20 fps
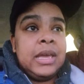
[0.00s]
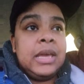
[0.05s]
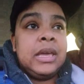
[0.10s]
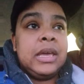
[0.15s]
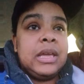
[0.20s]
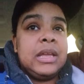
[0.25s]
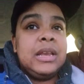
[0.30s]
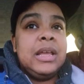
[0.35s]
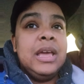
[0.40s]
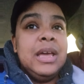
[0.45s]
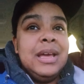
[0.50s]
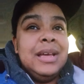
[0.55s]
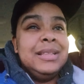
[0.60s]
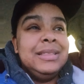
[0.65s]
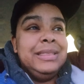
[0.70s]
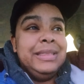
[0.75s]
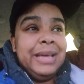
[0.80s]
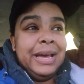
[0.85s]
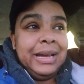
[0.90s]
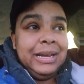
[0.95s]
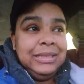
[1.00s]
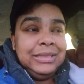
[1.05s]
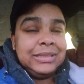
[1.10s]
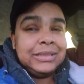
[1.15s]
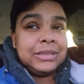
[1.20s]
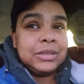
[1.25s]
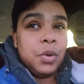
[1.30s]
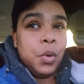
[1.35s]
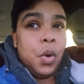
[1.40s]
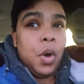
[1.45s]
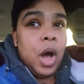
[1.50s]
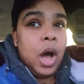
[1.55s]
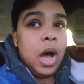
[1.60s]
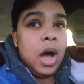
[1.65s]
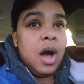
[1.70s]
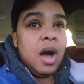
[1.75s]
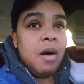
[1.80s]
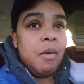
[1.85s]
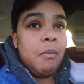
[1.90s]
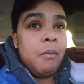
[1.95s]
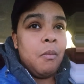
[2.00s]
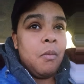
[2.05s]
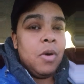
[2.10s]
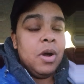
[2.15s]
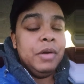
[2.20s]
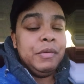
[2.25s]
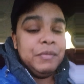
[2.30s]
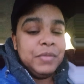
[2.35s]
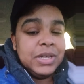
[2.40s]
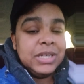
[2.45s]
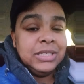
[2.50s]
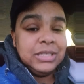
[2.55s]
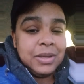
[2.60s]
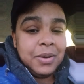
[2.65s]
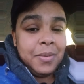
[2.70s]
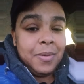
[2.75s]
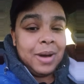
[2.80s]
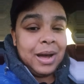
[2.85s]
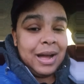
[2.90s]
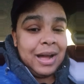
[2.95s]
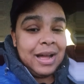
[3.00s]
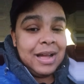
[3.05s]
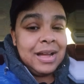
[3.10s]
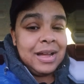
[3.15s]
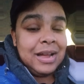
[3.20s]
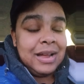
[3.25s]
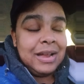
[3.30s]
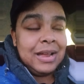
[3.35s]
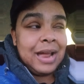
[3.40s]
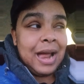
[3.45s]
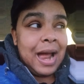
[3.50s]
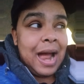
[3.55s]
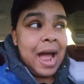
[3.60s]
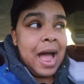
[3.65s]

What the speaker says: And that's one reason why